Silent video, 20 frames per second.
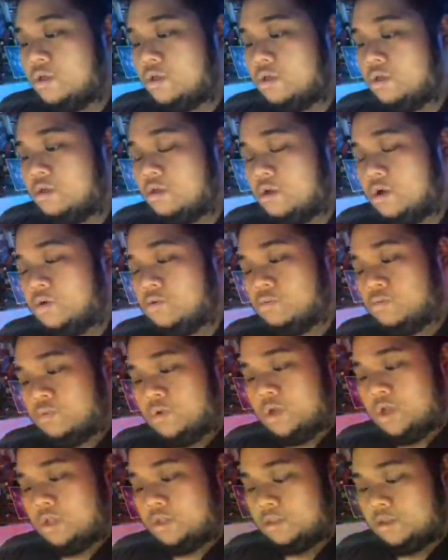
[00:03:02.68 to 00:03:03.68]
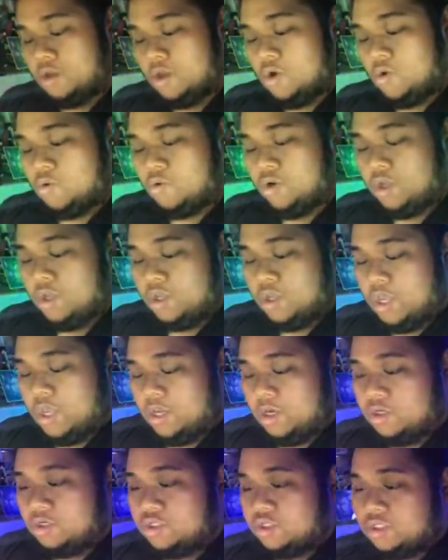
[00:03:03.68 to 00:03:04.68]
Oh, we got the Coding
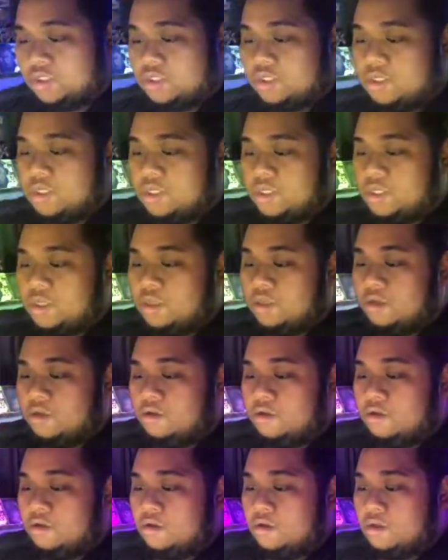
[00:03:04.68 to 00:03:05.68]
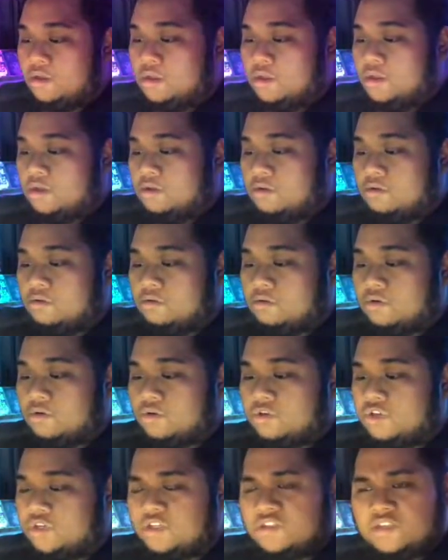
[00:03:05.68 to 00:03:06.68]
Energy. Or should I
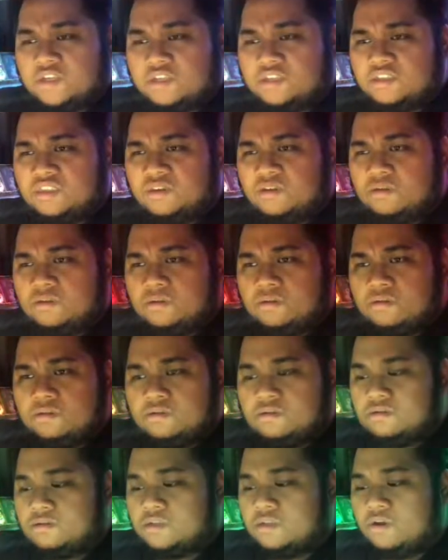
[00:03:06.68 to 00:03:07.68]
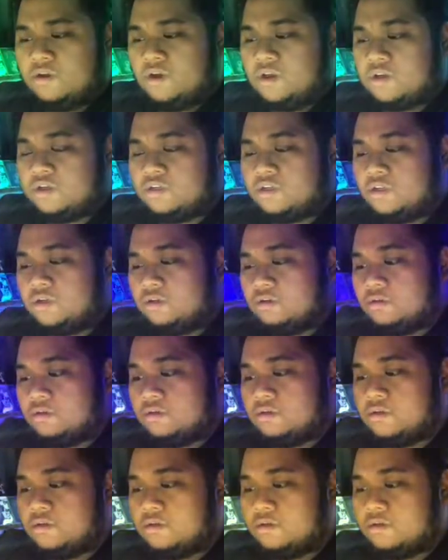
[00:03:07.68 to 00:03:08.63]
say Steel? Steel Energy, is it?